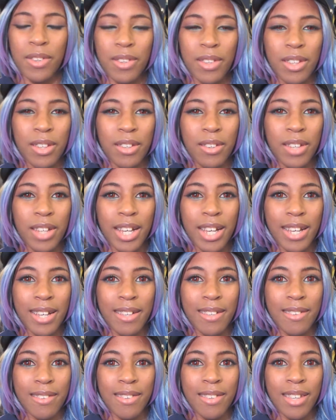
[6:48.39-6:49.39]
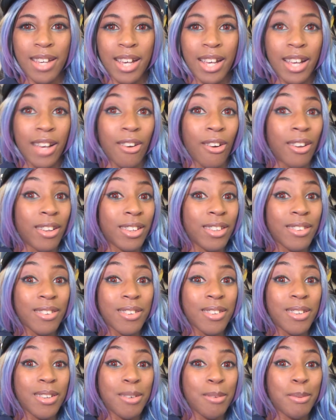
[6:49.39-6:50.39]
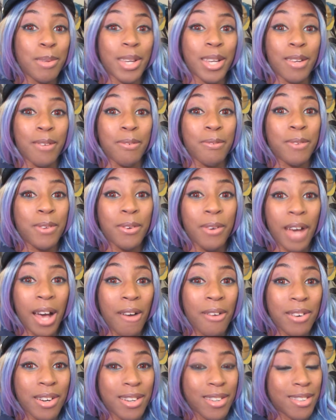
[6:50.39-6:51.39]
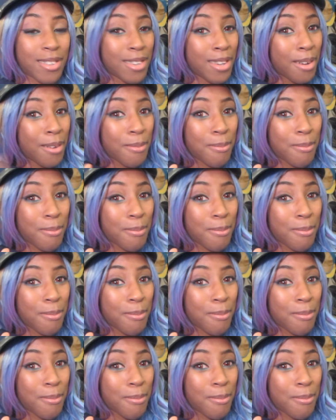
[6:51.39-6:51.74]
See you guys on YouTube in a few hours.